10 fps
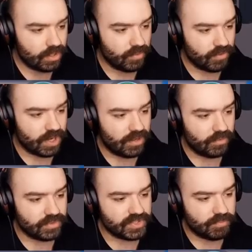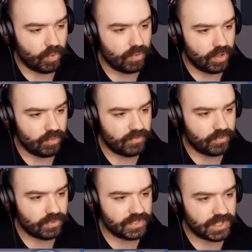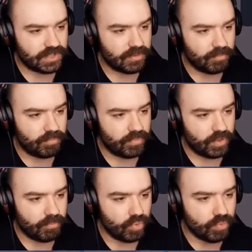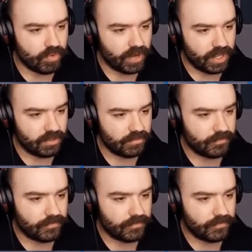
We've got our small herbivores, like the, the boomerang.